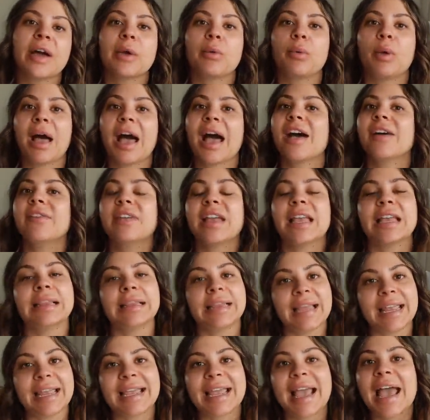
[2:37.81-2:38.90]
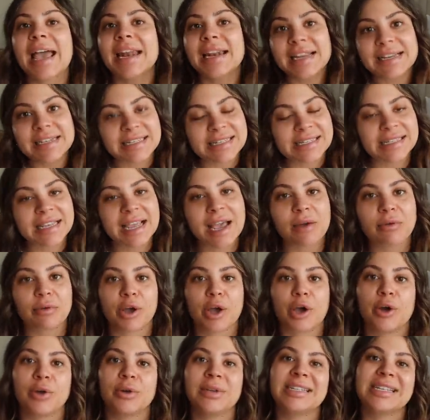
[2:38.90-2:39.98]
I will have a link and a discount
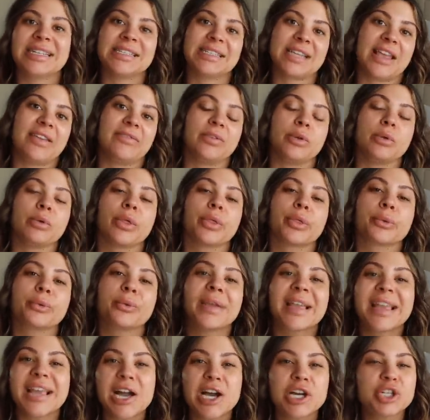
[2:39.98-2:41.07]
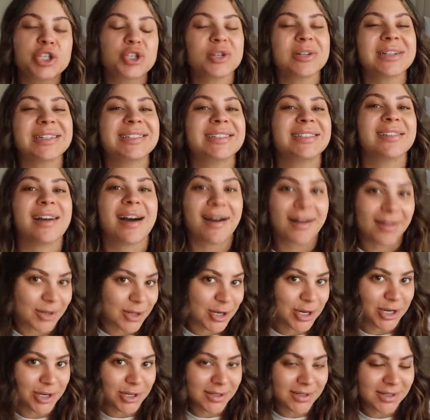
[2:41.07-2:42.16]
code to save you three hundred
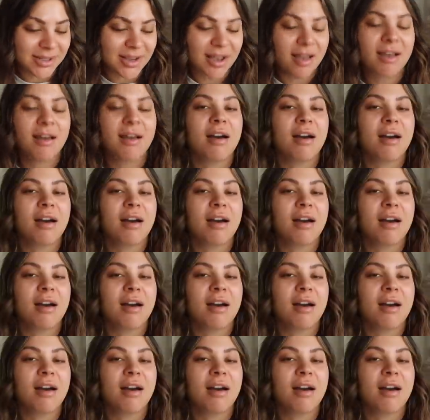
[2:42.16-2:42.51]
dollars